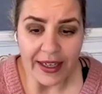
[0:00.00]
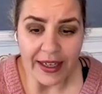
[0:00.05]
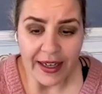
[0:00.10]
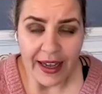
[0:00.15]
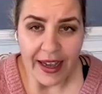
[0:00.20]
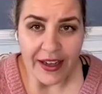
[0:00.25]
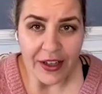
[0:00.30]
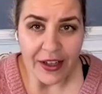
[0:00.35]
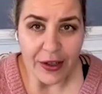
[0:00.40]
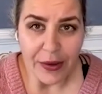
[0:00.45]

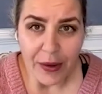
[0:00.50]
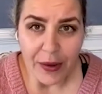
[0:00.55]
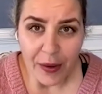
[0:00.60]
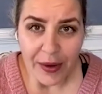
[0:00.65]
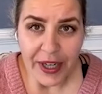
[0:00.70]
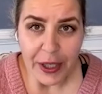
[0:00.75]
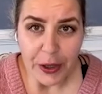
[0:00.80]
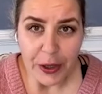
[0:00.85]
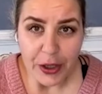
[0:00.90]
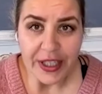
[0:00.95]
You already
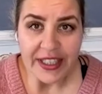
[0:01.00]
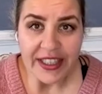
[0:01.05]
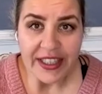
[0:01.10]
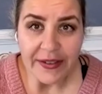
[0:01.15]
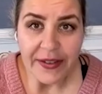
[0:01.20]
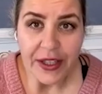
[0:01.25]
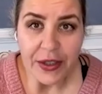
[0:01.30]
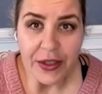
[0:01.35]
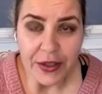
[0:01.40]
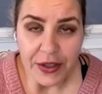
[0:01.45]
look
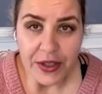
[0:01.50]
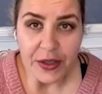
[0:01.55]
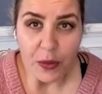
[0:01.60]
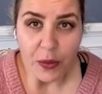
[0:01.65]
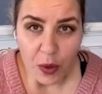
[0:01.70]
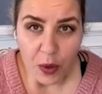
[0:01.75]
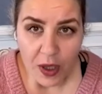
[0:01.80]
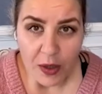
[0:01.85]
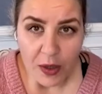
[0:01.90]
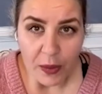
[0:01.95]
difficult to work
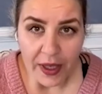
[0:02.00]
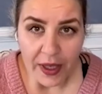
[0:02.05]
with.